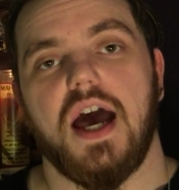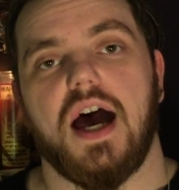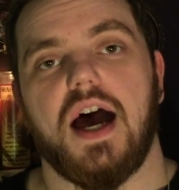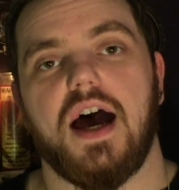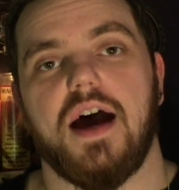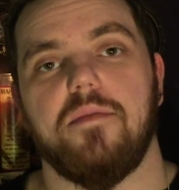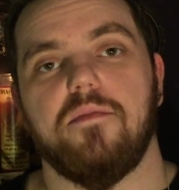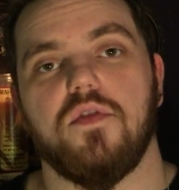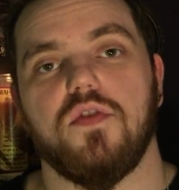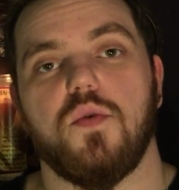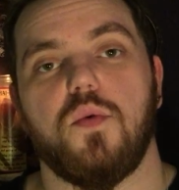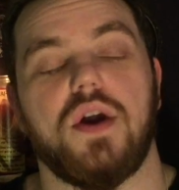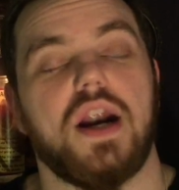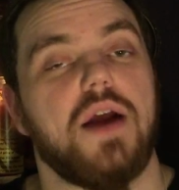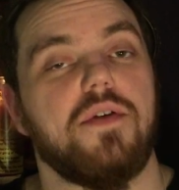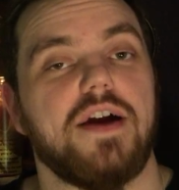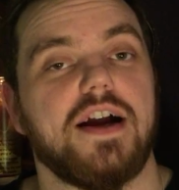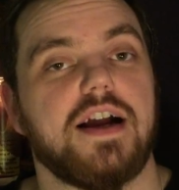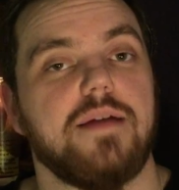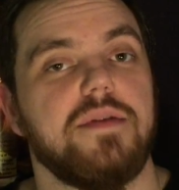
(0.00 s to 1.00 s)
then what I
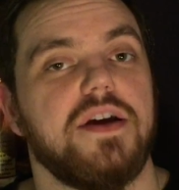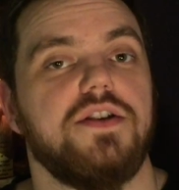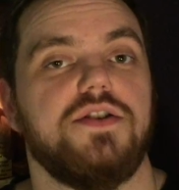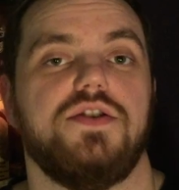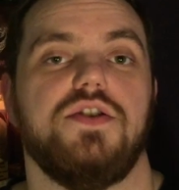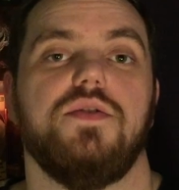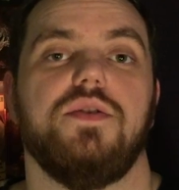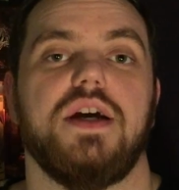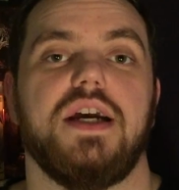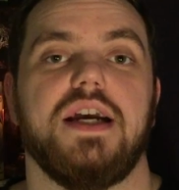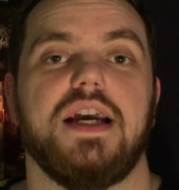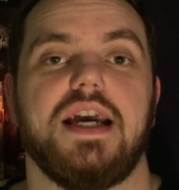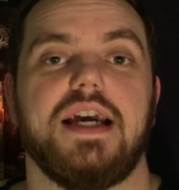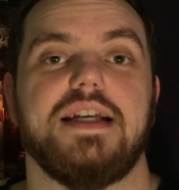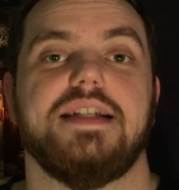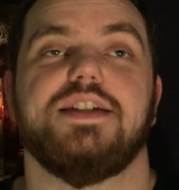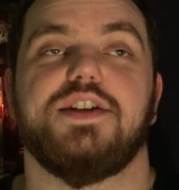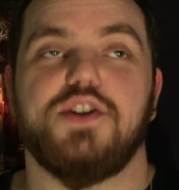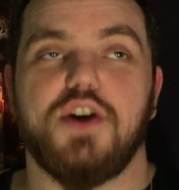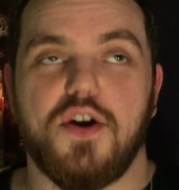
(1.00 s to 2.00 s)
recommend doing
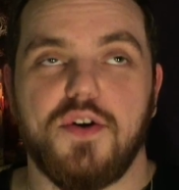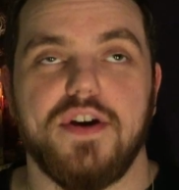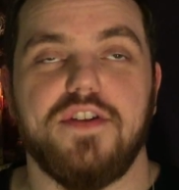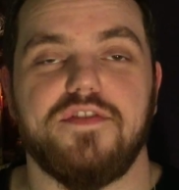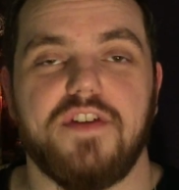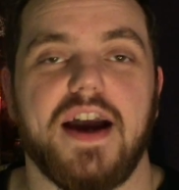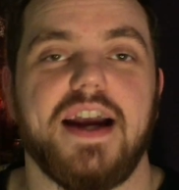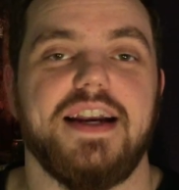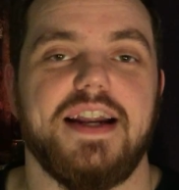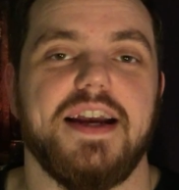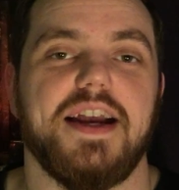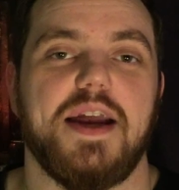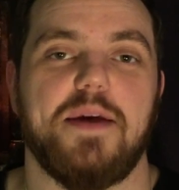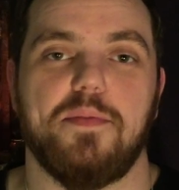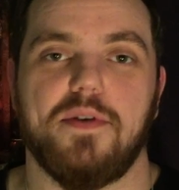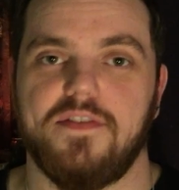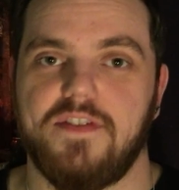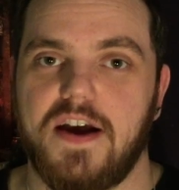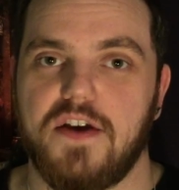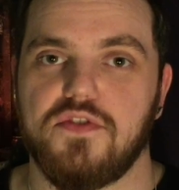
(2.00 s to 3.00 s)
is go and finding a
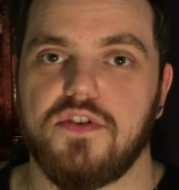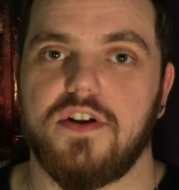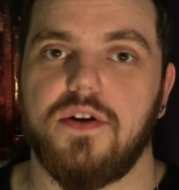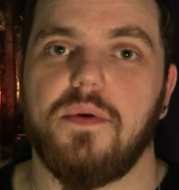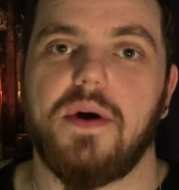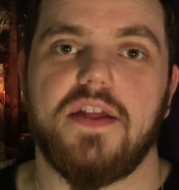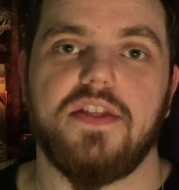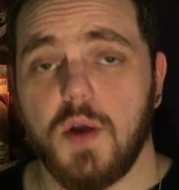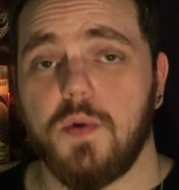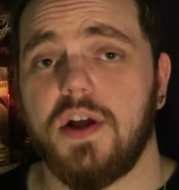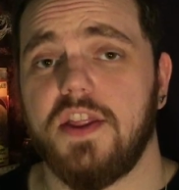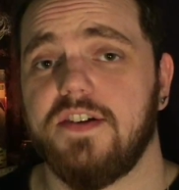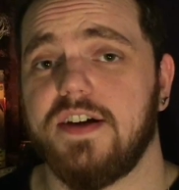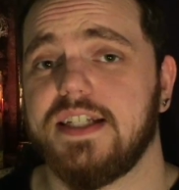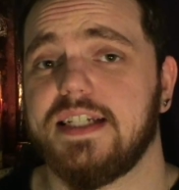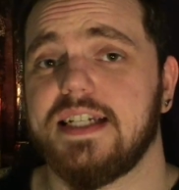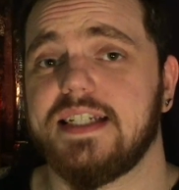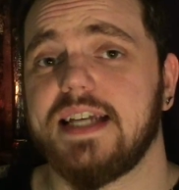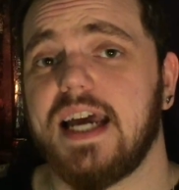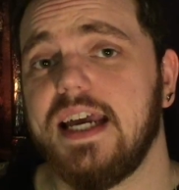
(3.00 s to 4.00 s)
professional, whether
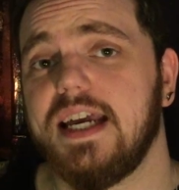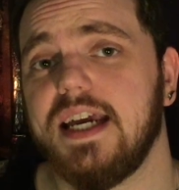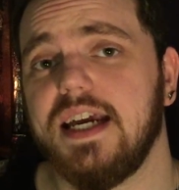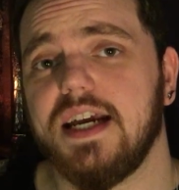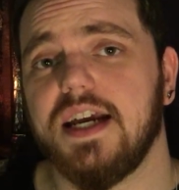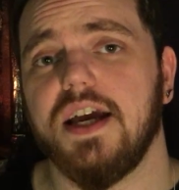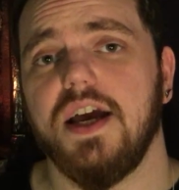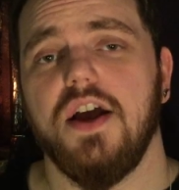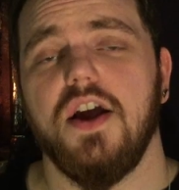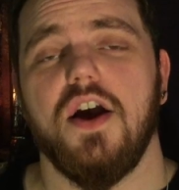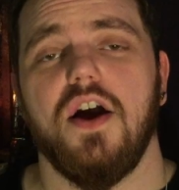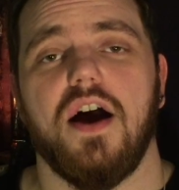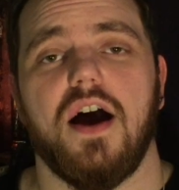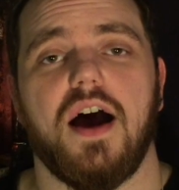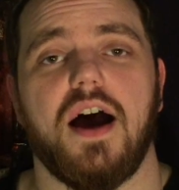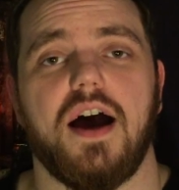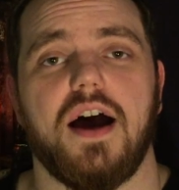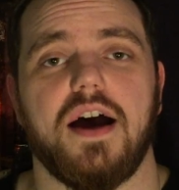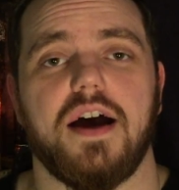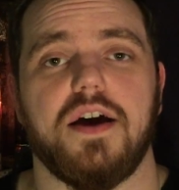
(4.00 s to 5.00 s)
it's a psychic
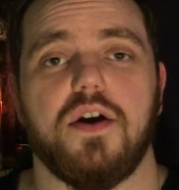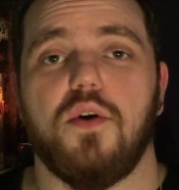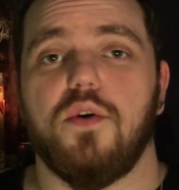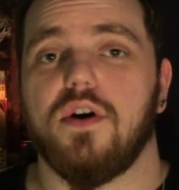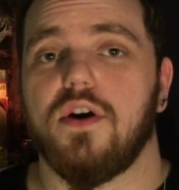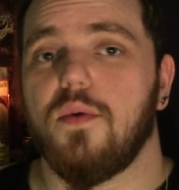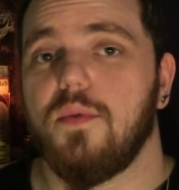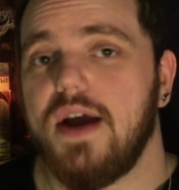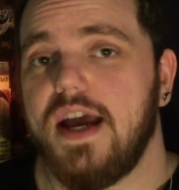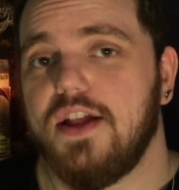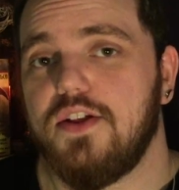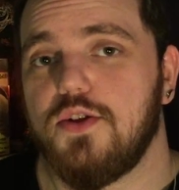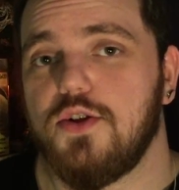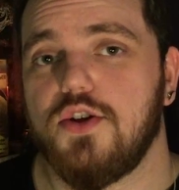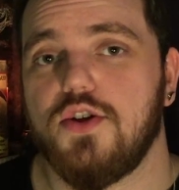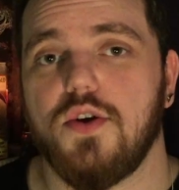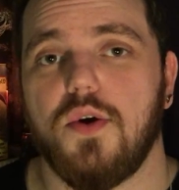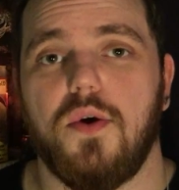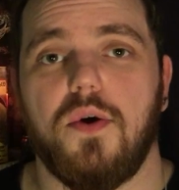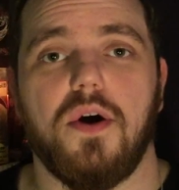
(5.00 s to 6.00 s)
or a
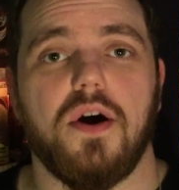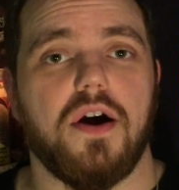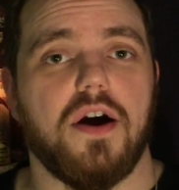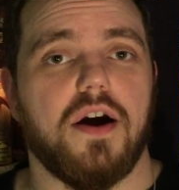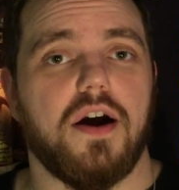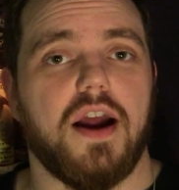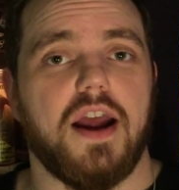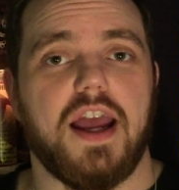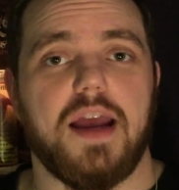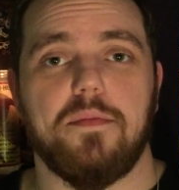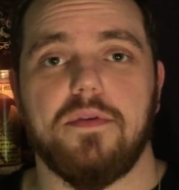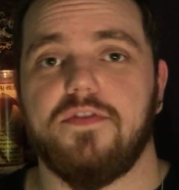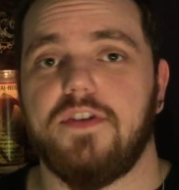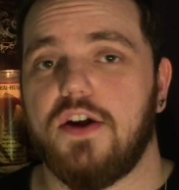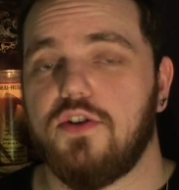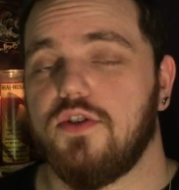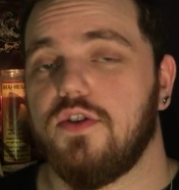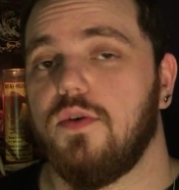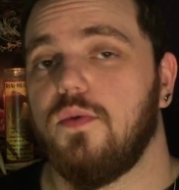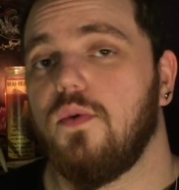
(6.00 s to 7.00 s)
witch or a
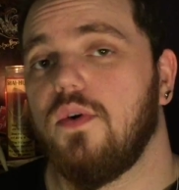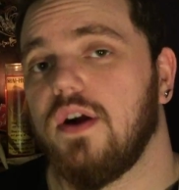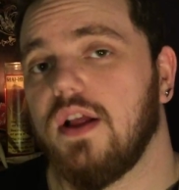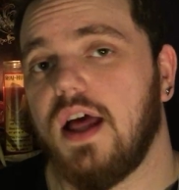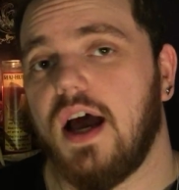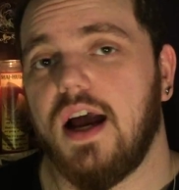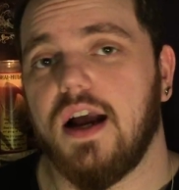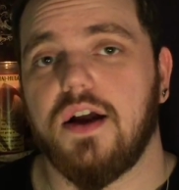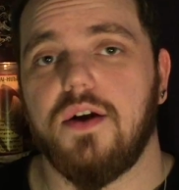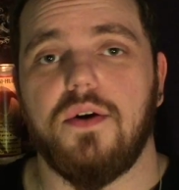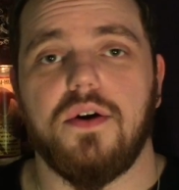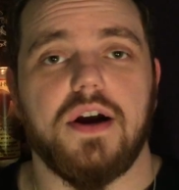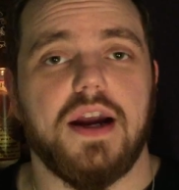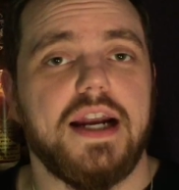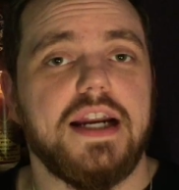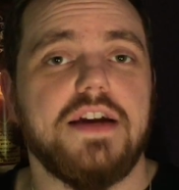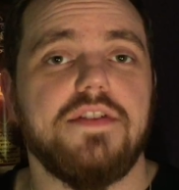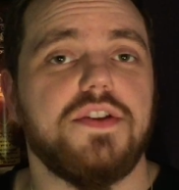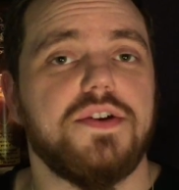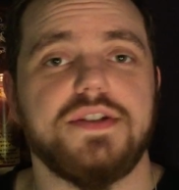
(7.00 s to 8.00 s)
professional warlock or
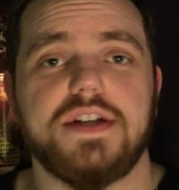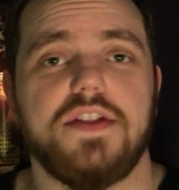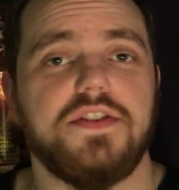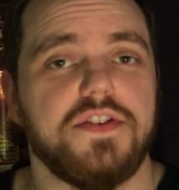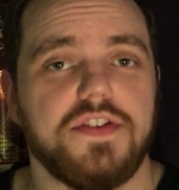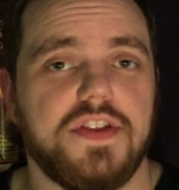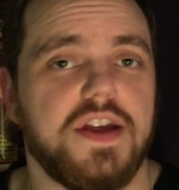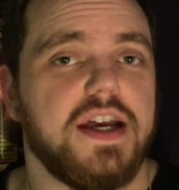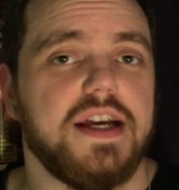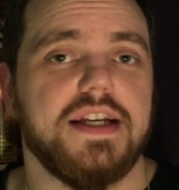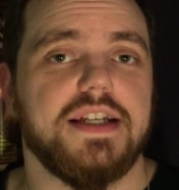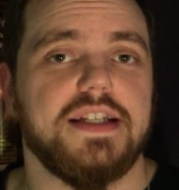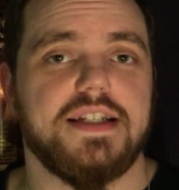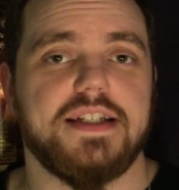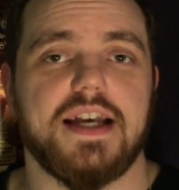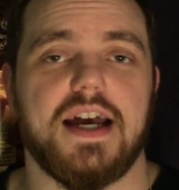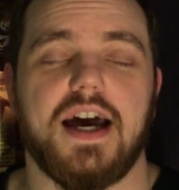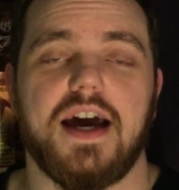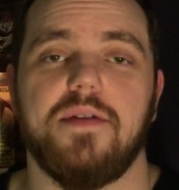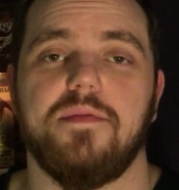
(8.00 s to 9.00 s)
any of those other things.